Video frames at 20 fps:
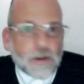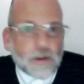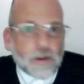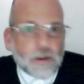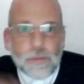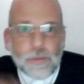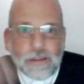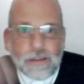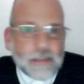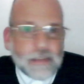could
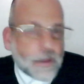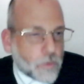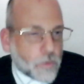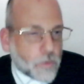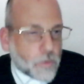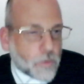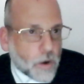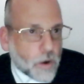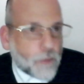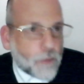be in the other
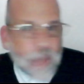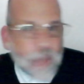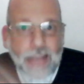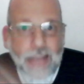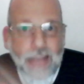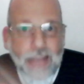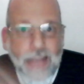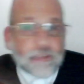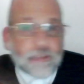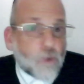world,
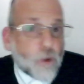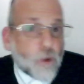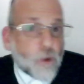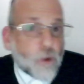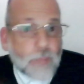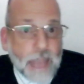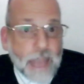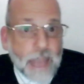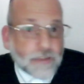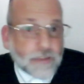back and forth,
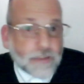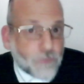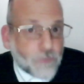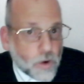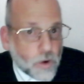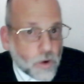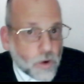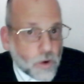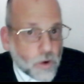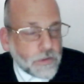
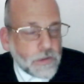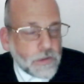before